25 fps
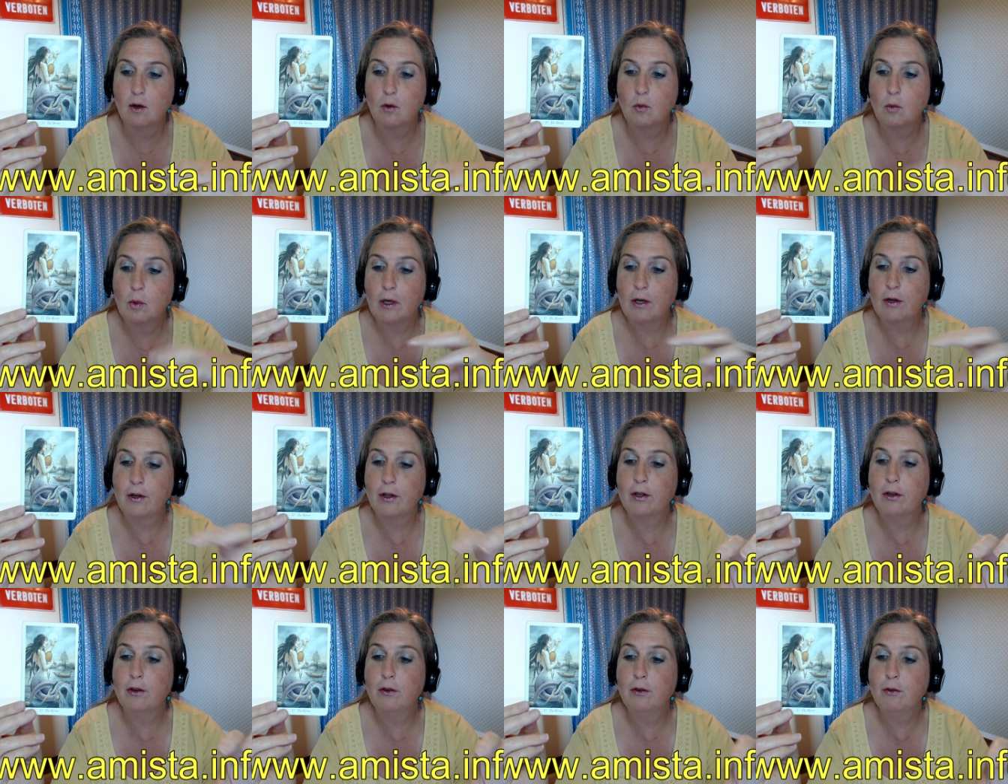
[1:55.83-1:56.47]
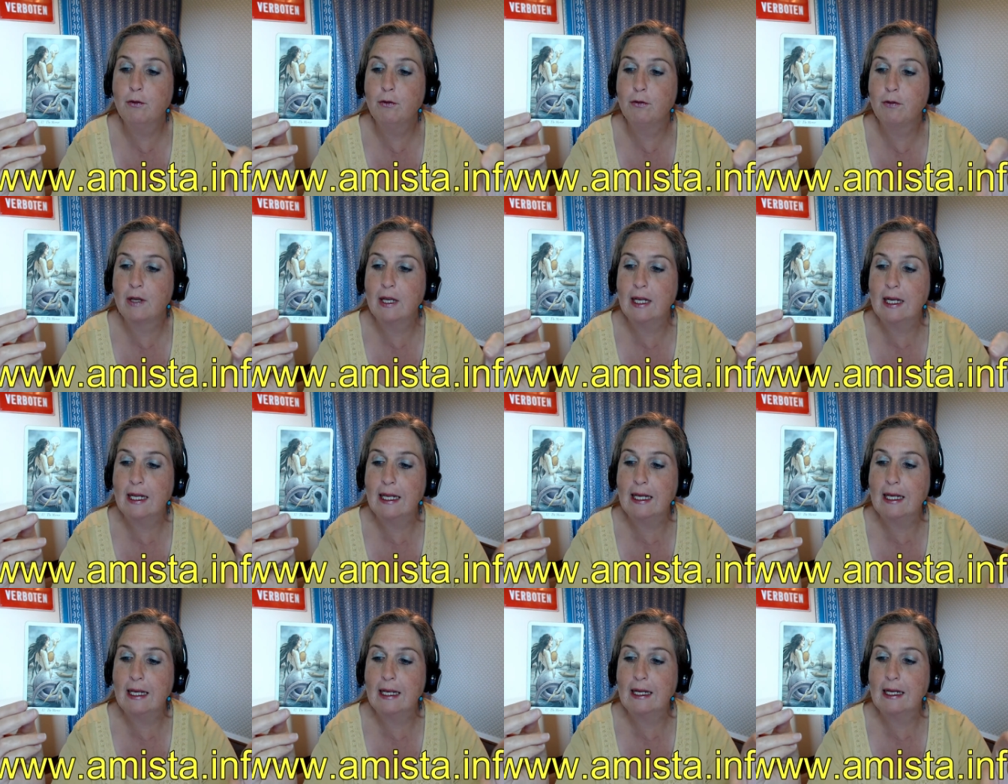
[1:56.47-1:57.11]
where do you fit
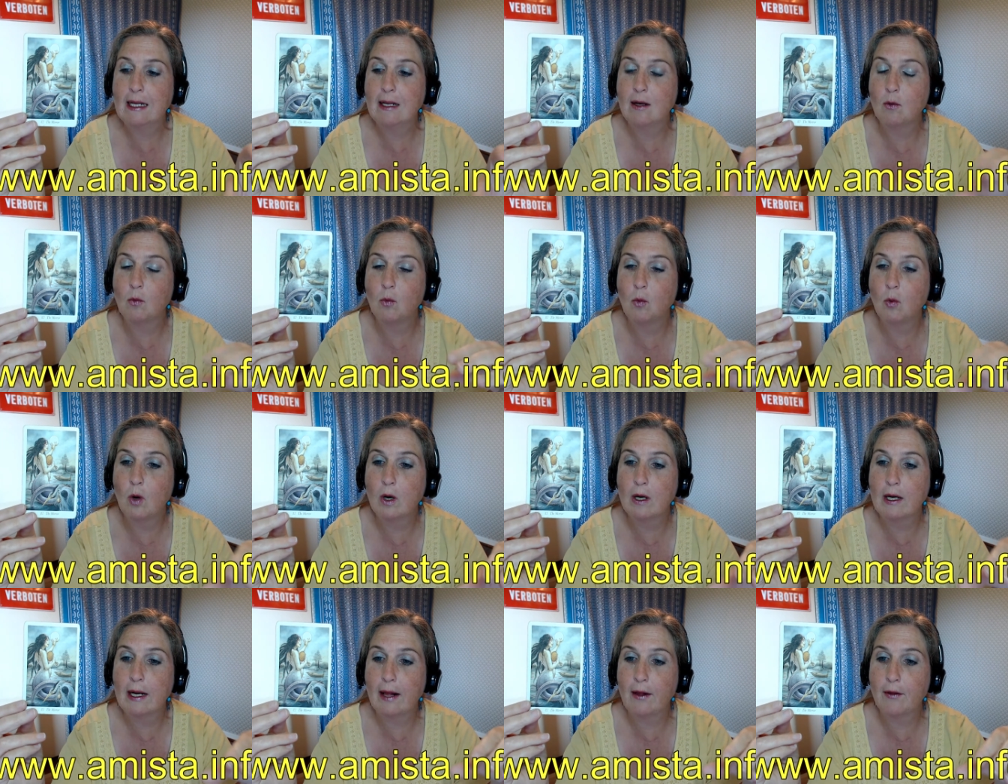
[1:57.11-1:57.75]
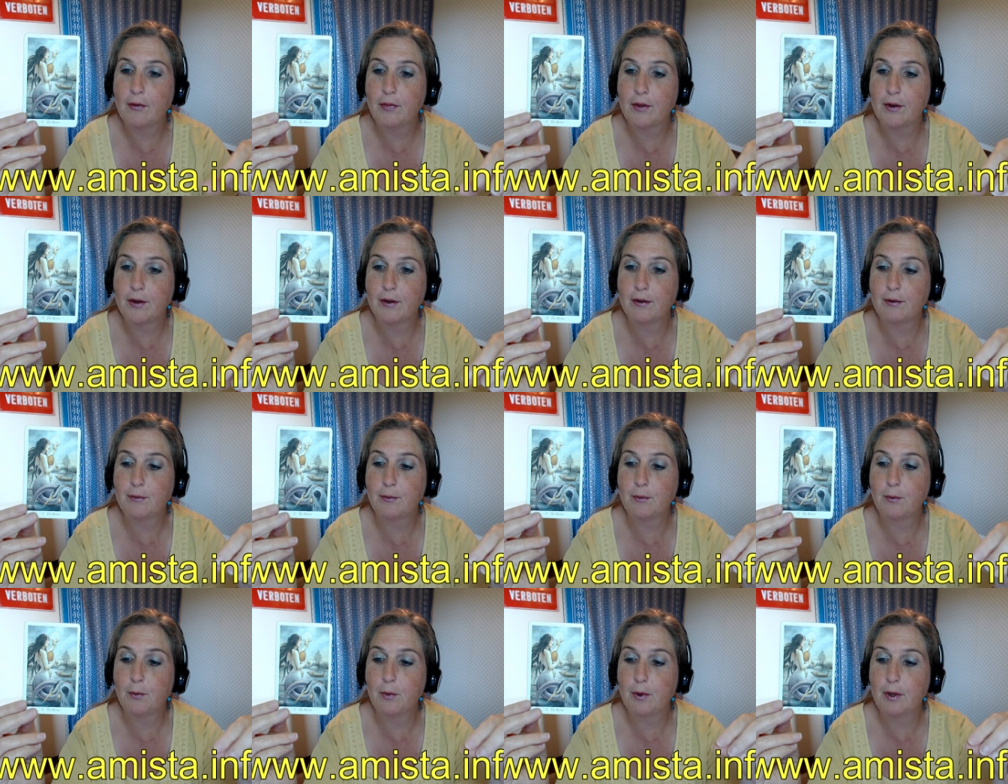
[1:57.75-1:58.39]
in and what out there
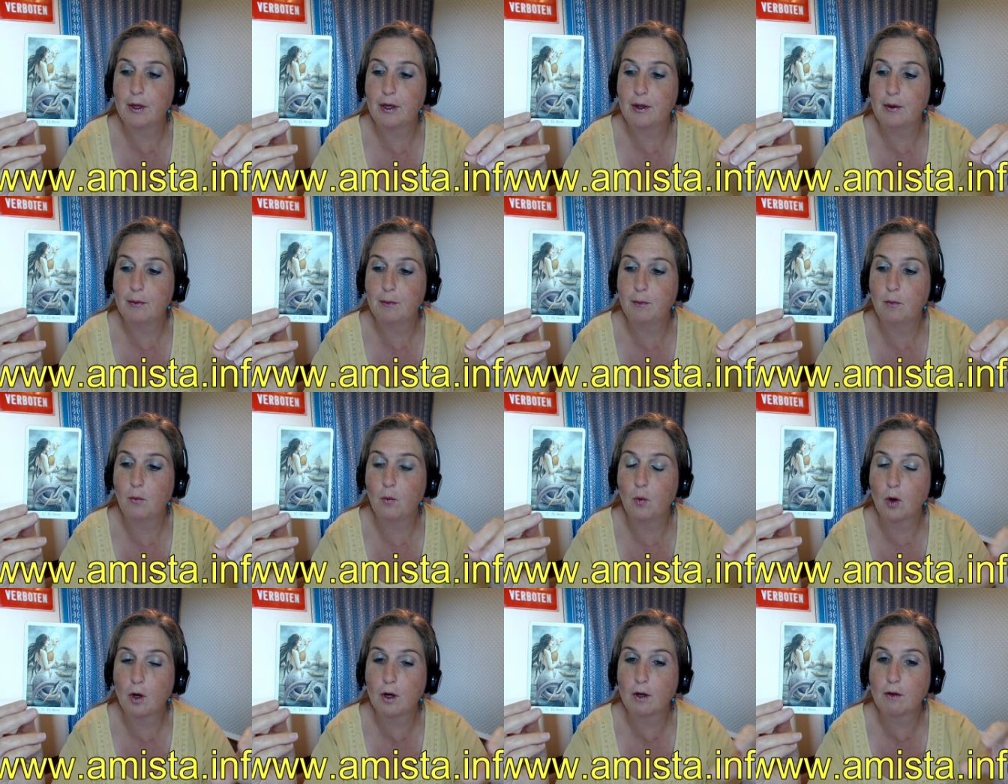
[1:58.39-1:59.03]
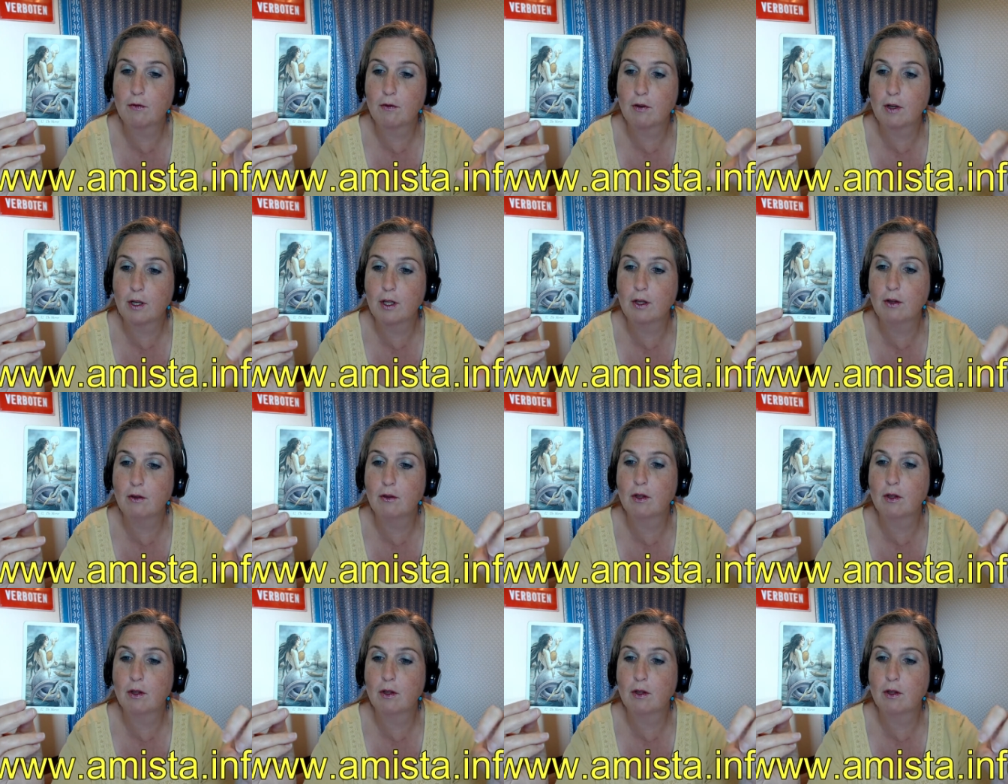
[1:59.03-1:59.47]
would work for you.